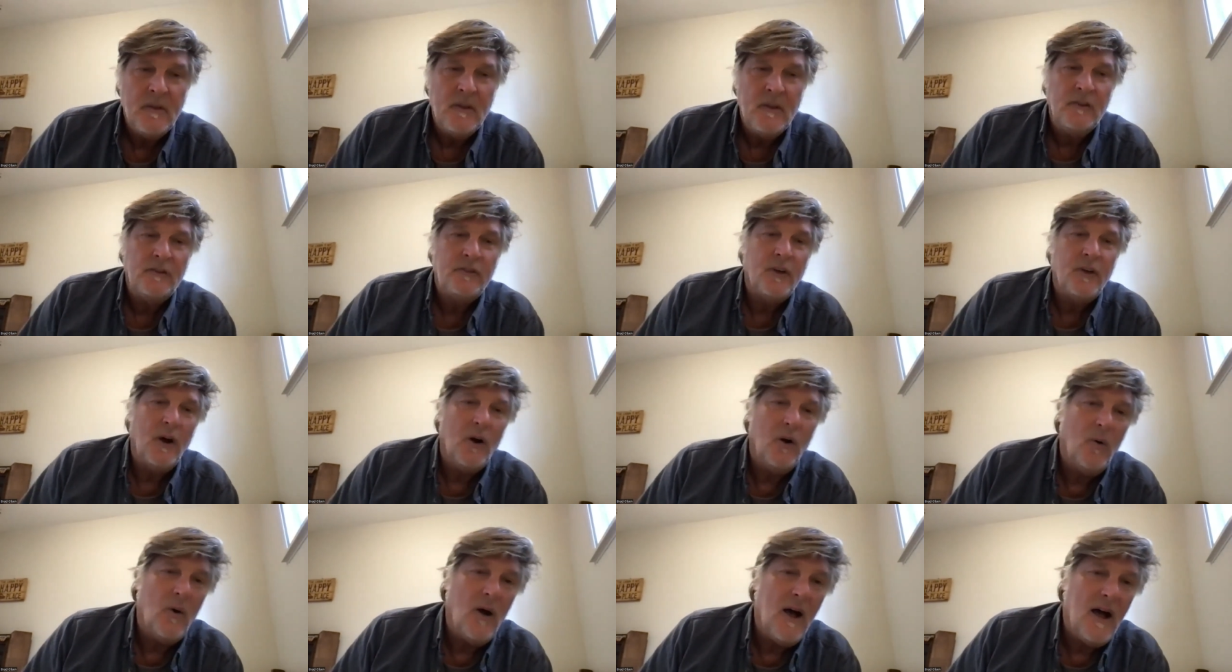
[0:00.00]

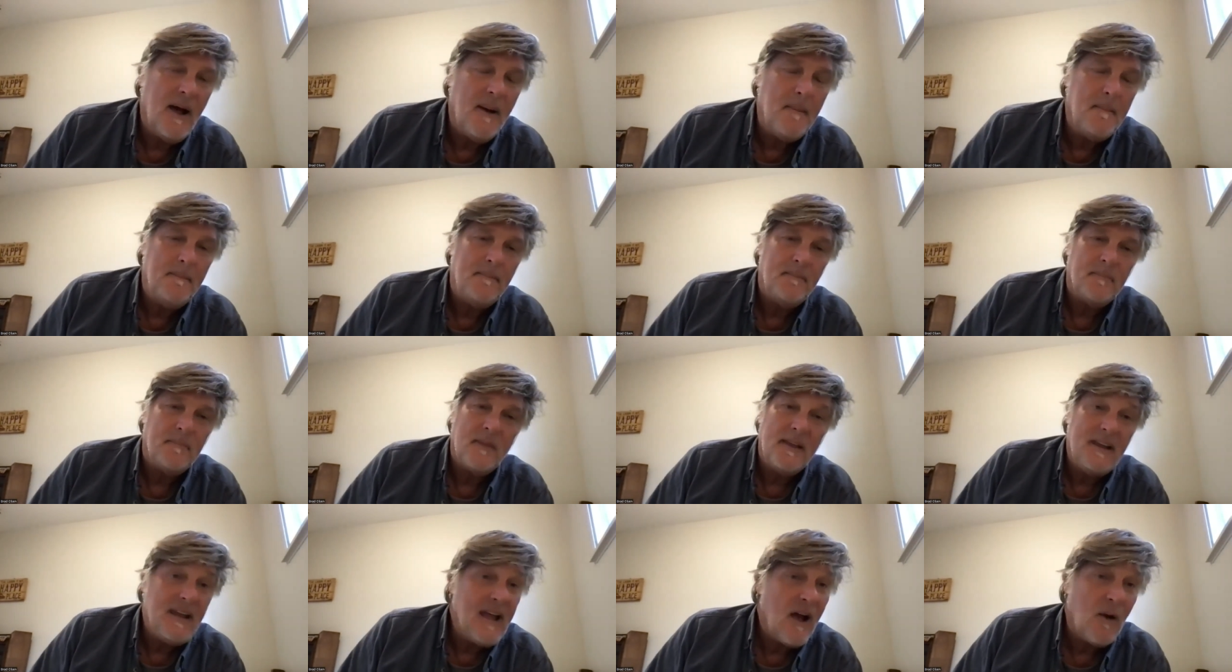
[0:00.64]
So um,
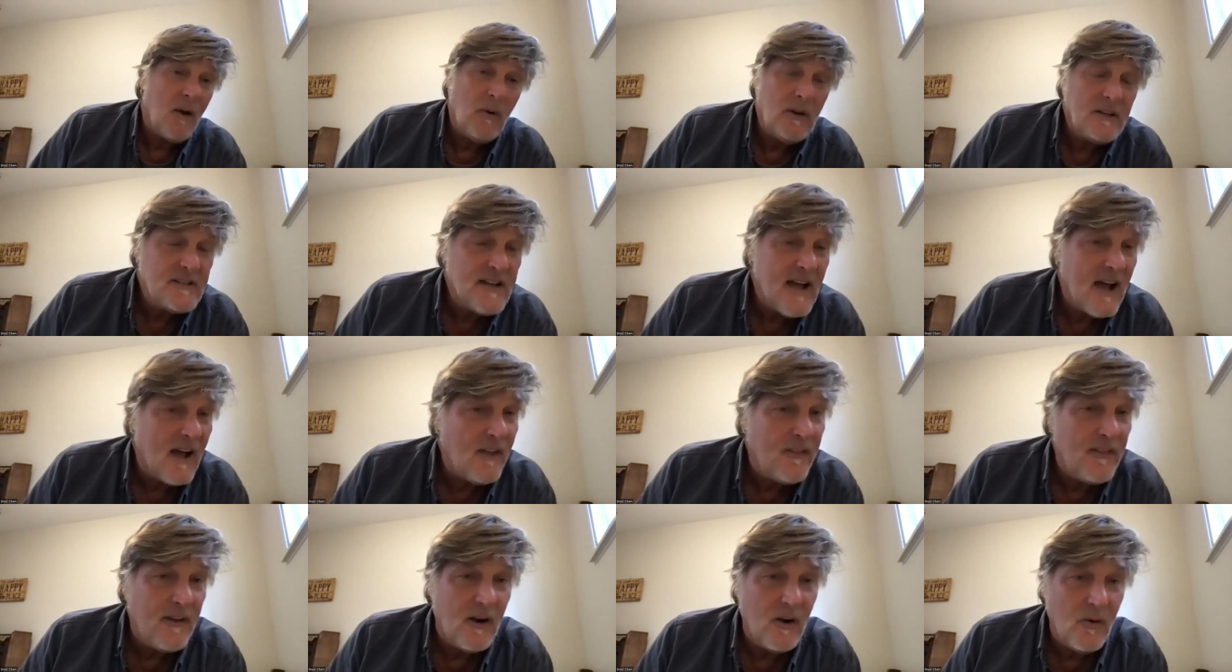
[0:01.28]
yeah, I went
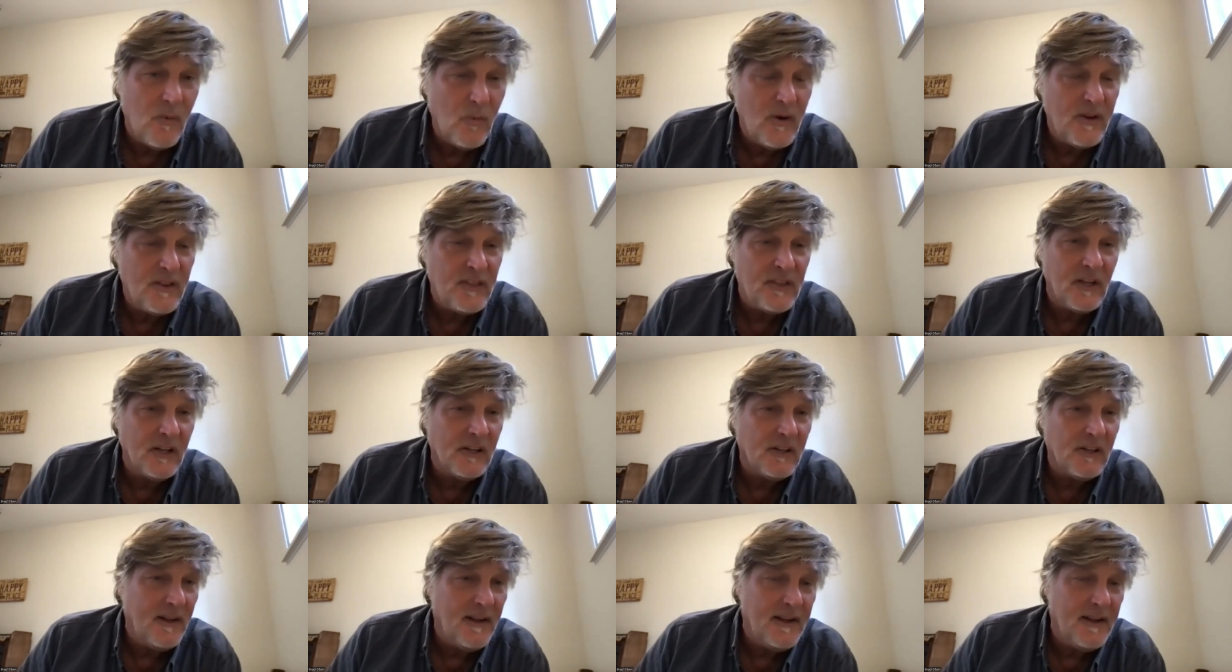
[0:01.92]
down there with
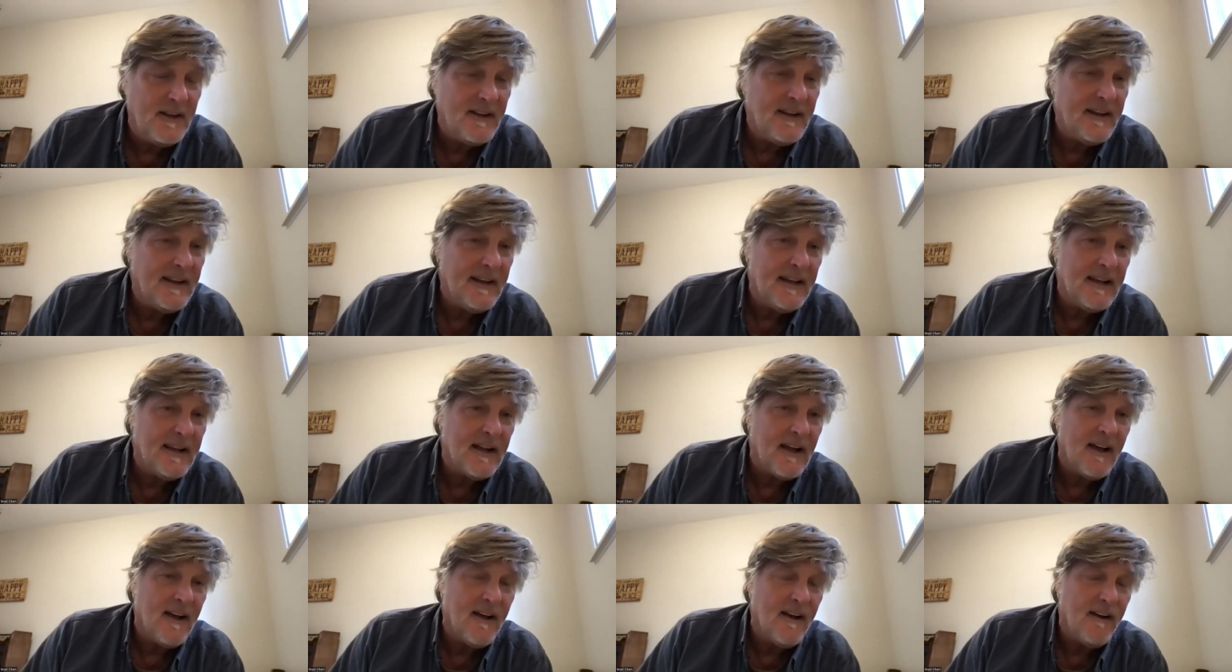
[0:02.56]
a
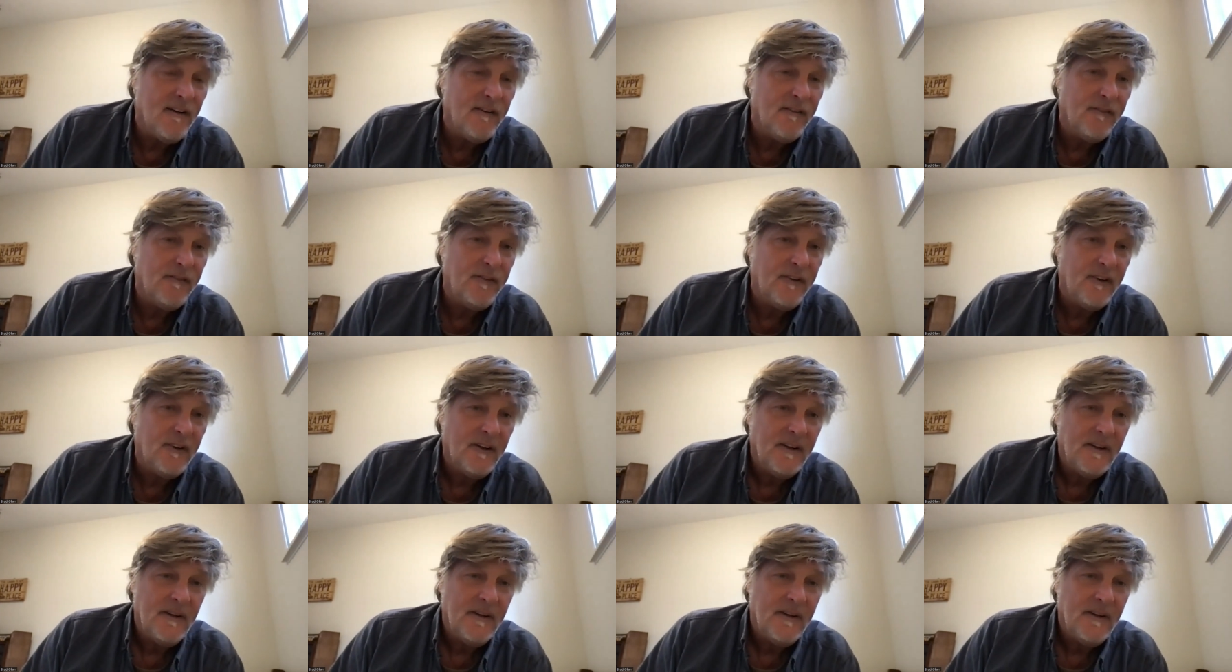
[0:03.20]
litany of